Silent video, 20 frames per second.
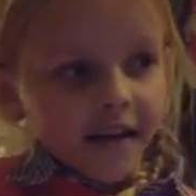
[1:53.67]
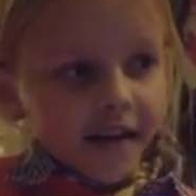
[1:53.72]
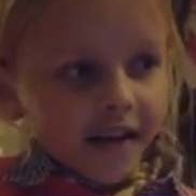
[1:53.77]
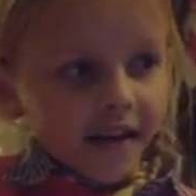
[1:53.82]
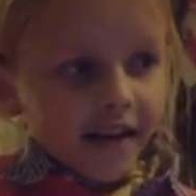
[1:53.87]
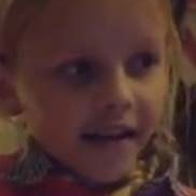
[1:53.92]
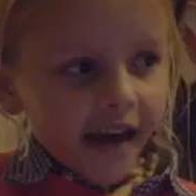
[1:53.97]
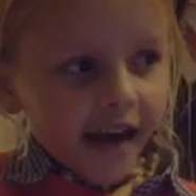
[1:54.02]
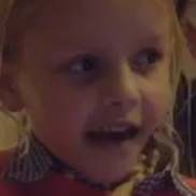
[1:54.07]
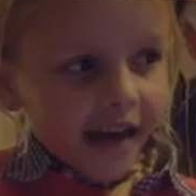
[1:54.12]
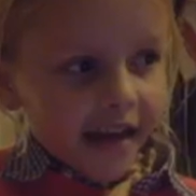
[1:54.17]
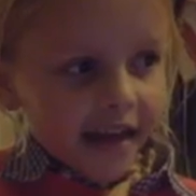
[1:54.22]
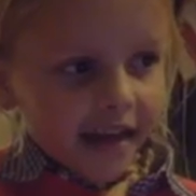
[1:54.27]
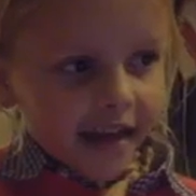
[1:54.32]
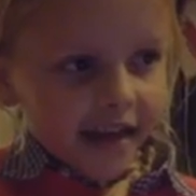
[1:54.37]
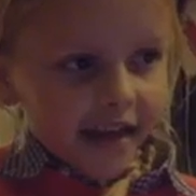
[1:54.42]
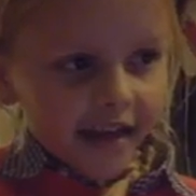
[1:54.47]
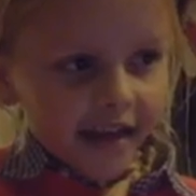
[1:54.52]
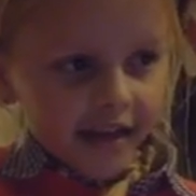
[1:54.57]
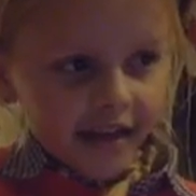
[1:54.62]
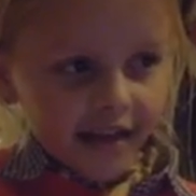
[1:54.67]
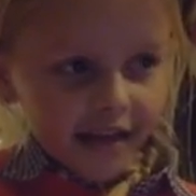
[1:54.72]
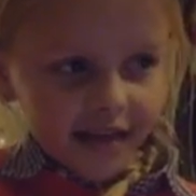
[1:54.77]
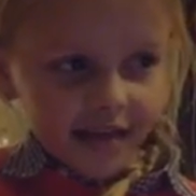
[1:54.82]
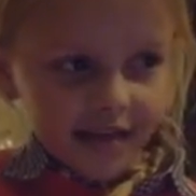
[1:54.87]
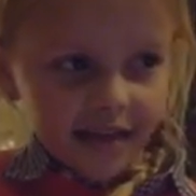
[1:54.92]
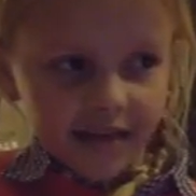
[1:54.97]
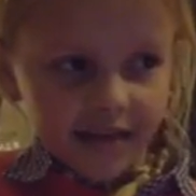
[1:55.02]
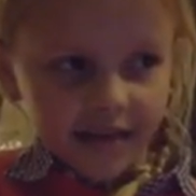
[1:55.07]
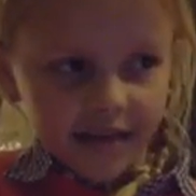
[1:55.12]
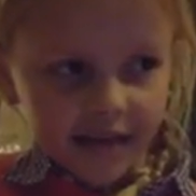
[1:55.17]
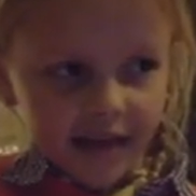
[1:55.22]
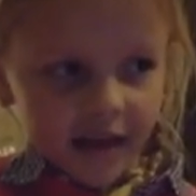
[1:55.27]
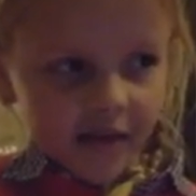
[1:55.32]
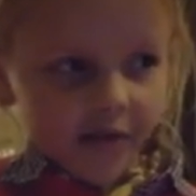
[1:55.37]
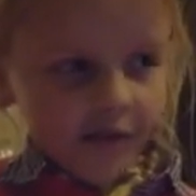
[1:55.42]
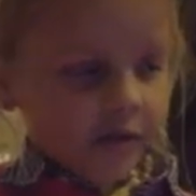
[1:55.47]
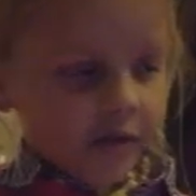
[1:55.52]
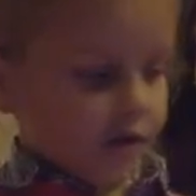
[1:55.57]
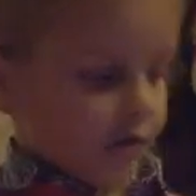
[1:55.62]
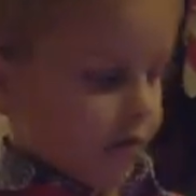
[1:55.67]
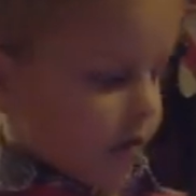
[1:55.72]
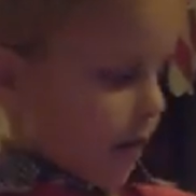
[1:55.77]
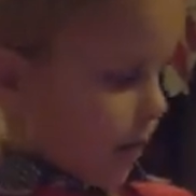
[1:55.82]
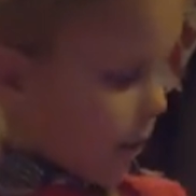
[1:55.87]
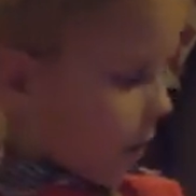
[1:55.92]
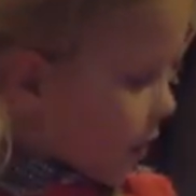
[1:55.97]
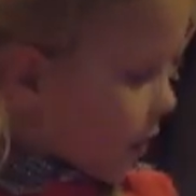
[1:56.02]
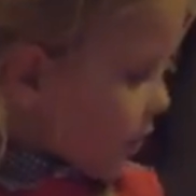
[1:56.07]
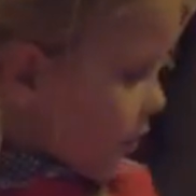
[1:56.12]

Yes. Oh. That's when you publish.